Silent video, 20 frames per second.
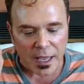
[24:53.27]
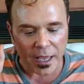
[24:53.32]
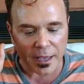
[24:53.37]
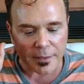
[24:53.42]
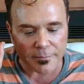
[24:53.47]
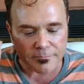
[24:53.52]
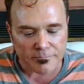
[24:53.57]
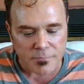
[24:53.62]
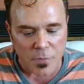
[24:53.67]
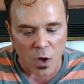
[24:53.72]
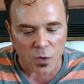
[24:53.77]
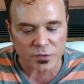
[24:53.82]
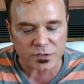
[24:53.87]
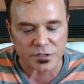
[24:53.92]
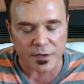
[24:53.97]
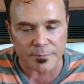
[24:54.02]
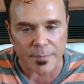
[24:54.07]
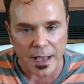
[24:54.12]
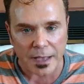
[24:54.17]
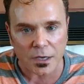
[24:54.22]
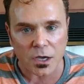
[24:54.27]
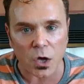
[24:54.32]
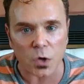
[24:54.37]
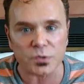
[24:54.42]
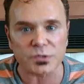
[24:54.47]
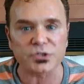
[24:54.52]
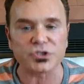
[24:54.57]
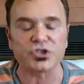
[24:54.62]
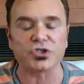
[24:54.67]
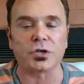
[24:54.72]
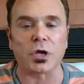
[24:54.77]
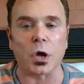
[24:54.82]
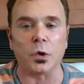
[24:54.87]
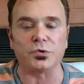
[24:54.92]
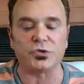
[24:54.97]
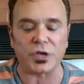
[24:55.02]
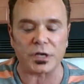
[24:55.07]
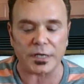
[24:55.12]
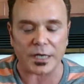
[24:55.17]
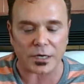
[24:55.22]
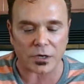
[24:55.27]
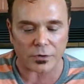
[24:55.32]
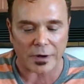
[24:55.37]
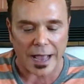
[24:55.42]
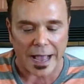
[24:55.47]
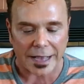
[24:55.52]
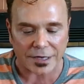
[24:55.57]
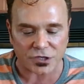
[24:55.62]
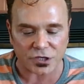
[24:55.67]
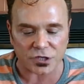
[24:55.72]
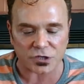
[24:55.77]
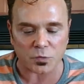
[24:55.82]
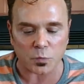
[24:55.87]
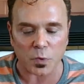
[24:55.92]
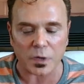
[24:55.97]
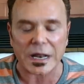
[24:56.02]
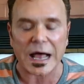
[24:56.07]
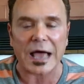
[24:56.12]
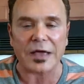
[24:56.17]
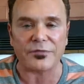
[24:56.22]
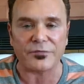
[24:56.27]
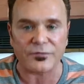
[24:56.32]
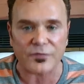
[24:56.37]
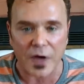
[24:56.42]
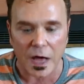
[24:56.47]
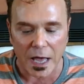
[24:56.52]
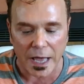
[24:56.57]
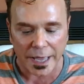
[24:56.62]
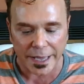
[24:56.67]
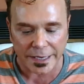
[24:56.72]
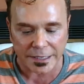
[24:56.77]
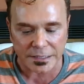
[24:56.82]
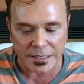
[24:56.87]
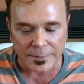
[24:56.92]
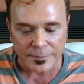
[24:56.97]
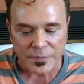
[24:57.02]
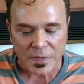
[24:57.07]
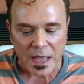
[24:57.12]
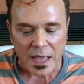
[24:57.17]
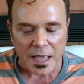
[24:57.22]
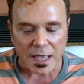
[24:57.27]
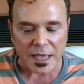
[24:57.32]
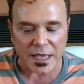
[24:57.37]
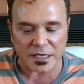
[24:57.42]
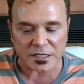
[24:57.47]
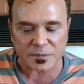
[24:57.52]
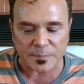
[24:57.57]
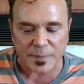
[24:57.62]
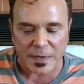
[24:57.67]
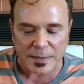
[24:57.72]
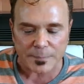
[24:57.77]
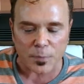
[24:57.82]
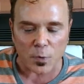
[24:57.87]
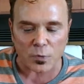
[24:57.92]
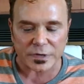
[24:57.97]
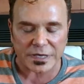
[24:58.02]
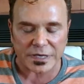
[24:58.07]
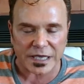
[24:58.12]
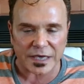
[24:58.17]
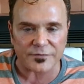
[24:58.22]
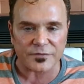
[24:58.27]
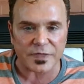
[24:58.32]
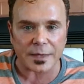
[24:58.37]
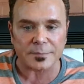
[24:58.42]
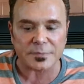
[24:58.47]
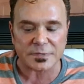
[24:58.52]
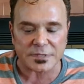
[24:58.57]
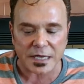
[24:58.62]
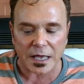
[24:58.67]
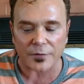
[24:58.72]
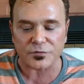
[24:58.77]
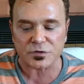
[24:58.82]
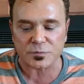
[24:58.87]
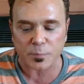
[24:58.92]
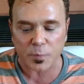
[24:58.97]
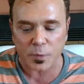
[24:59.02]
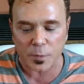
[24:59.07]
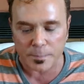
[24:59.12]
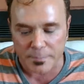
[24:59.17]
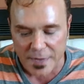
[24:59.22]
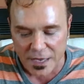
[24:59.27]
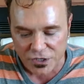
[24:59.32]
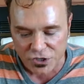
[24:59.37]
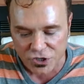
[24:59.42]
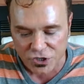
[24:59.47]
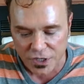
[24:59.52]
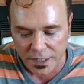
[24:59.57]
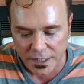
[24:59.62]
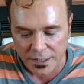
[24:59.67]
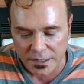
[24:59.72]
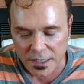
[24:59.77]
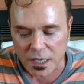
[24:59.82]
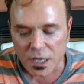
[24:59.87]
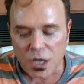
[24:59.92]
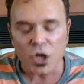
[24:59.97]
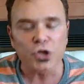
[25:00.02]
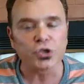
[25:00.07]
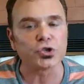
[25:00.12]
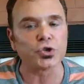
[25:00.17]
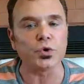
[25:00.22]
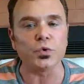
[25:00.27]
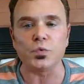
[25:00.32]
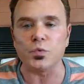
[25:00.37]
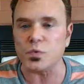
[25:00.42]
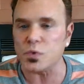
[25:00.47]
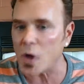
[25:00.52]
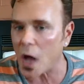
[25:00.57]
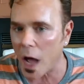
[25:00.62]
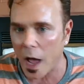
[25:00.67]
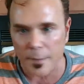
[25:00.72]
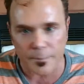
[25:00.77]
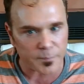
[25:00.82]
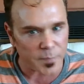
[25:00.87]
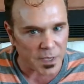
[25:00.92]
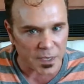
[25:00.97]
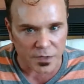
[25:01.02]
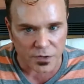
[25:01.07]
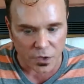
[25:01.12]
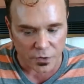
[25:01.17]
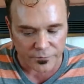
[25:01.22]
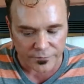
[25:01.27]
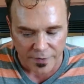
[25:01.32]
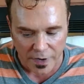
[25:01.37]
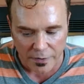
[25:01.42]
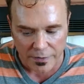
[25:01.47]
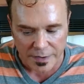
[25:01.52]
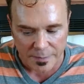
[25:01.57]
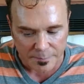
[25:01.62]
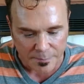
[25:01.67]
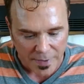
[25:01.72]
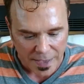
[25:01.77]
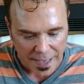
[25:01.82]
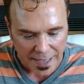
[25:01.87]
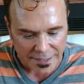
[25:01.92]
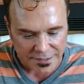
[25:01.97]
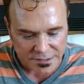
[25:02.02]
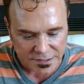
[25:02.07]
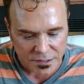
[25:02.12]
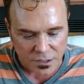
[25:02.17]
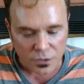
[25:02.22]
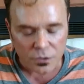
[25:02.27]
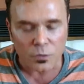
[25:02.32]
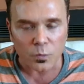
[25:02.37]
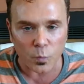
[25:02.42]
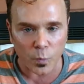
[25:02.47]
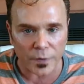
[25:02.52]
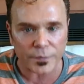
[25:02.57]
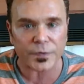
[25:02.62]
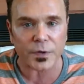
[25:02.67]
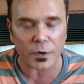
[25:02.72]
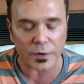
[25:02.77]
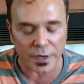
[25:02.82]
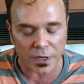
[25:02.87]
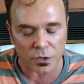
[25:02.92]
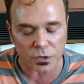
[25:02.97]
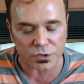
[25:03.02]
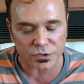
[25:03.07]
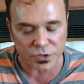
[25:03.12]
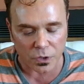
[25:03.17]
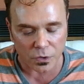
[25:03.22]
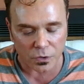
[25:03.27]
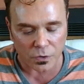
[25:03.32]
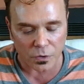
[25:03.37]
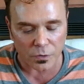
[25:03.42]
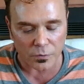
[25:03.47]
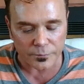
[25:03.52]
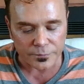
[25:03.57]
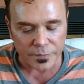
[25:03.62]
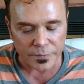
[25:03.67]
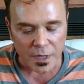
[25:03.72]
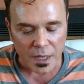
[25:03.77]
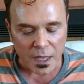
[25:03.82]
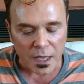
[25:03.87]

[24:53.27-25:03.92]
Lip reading: In most of my coaching interactions, what I find is people give themselves permission to not be their very best with their inner circle.